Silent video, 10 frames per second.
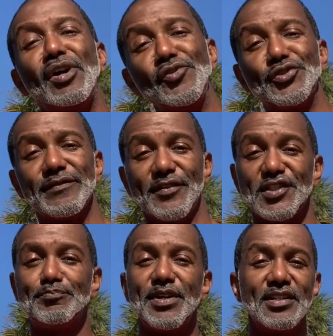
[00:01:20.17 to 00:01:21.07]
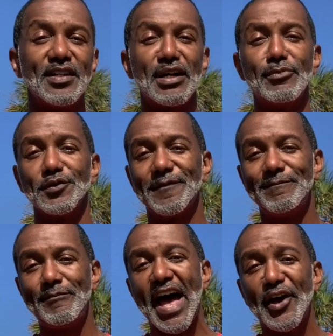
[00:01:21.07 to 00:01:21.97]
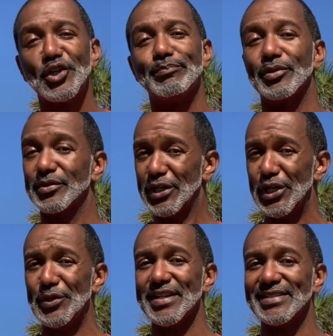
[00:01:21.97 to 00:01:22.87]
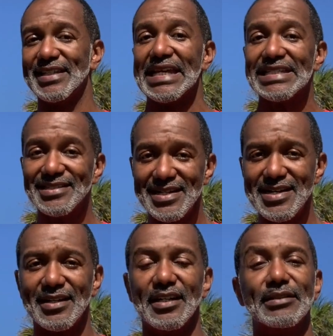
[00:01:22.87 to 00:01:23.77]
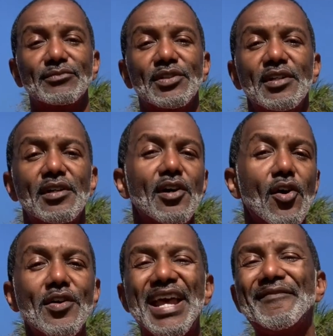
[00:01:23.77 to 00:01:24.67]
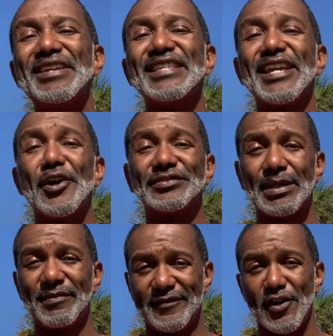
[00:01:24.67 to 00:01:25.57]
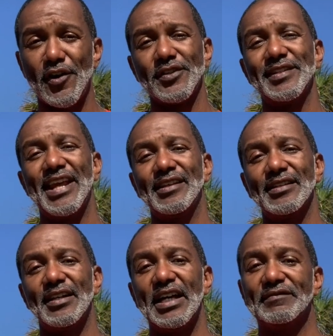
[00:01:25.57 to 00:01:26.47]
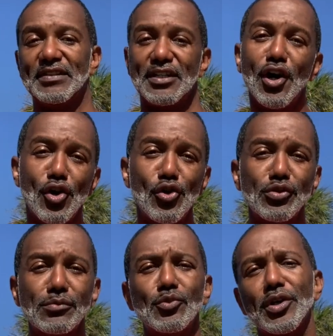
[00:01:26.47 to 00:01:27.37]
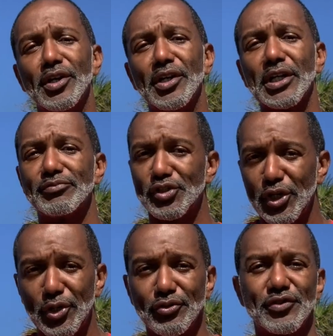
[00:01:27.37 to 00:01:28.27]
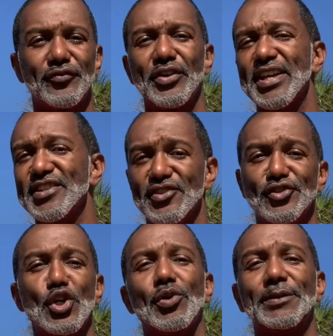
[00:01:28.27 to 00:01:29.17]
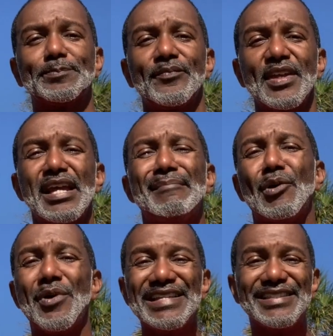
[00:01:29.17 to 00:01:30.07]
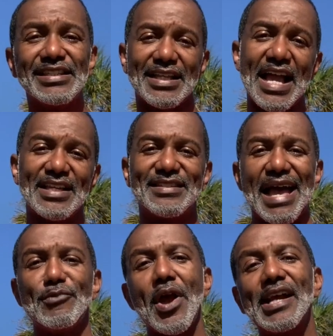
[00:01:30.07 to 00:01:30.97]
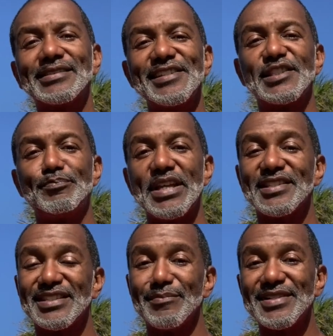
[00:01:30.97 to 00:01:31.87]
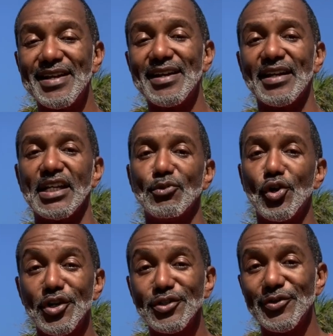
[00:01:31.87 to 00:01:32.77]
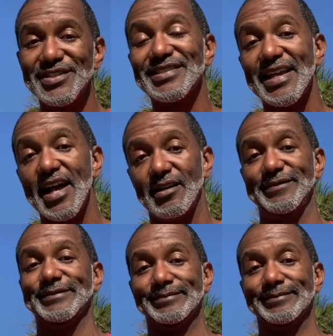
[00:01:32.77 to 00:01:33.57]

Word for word: most of us spend our most valuable currency, time, on everything else that revolves on daily life, like home, work, church, friends, and so on. But when's the last time you actually spent some time on yourself?